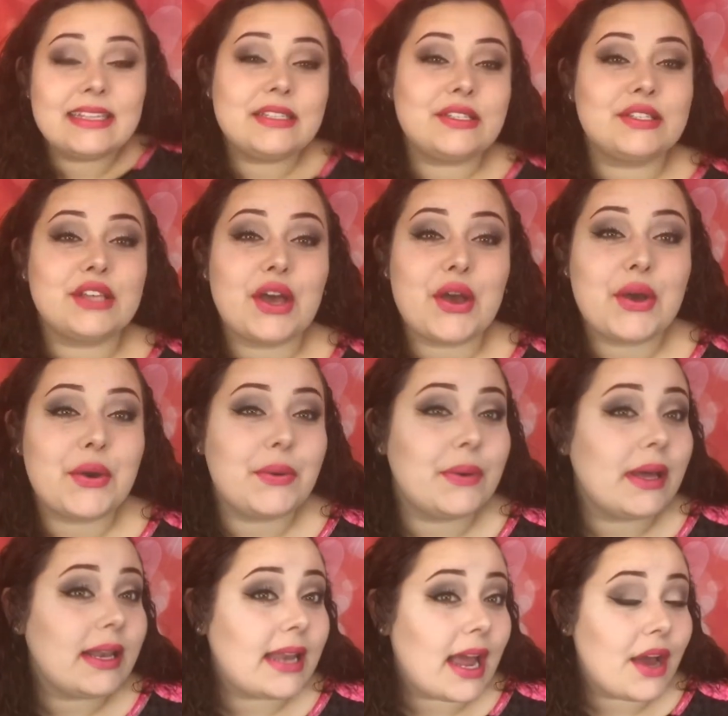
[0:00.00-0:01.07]

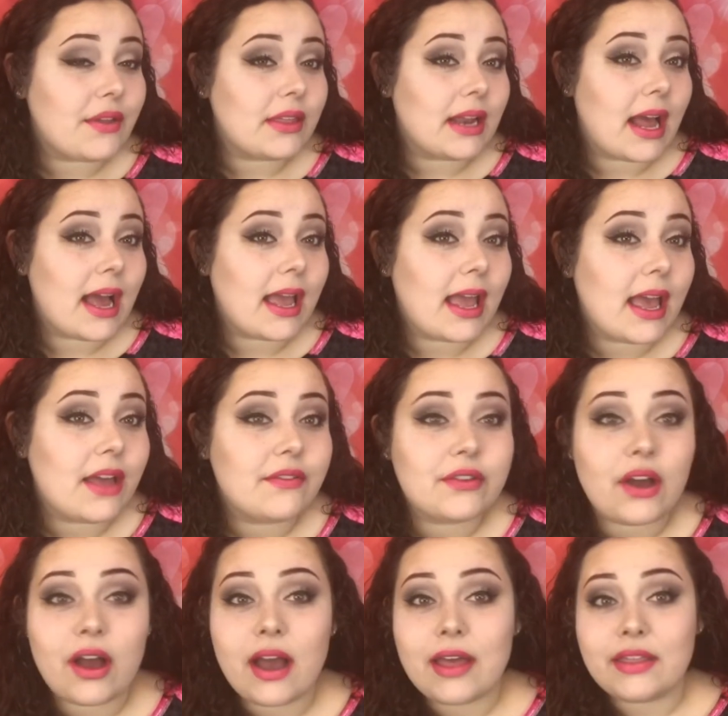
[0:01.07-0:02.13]
so now that I have
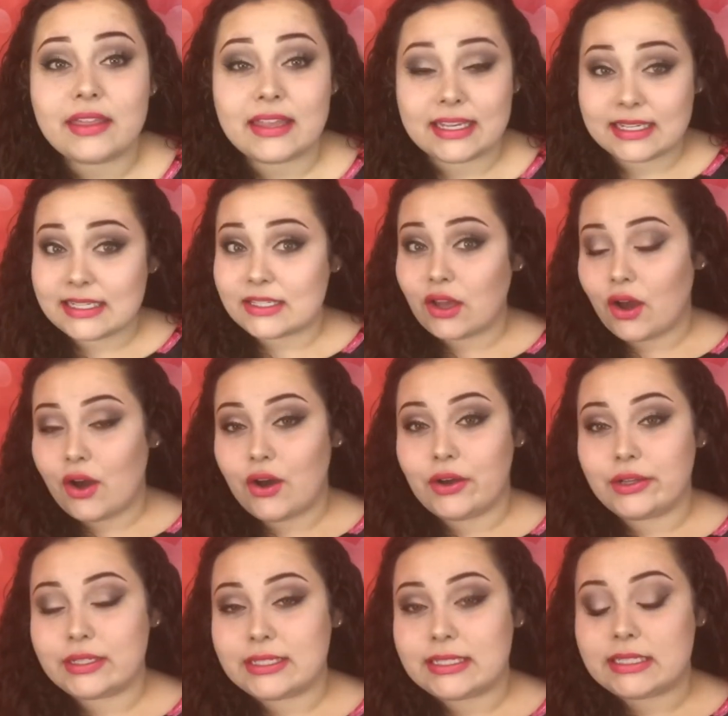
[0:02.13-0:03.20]
got this
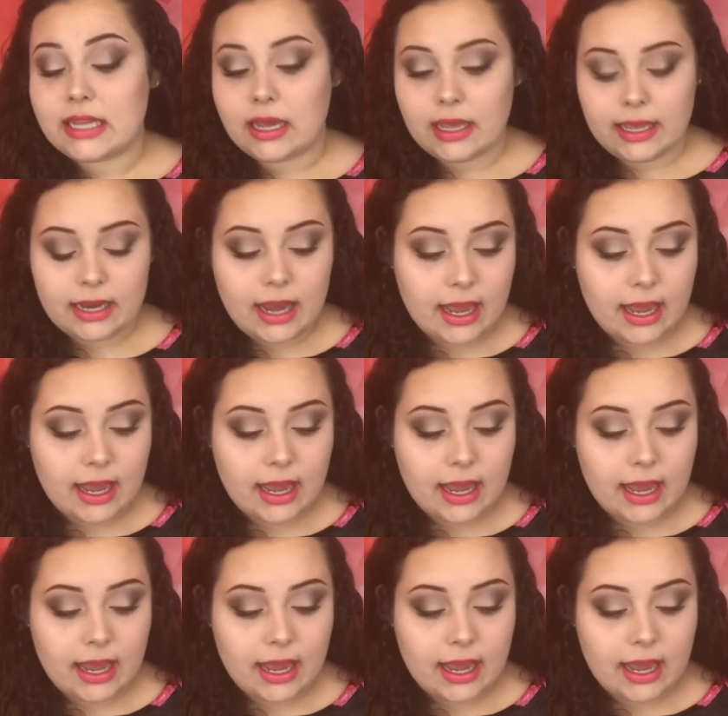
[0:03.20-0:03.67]
all done,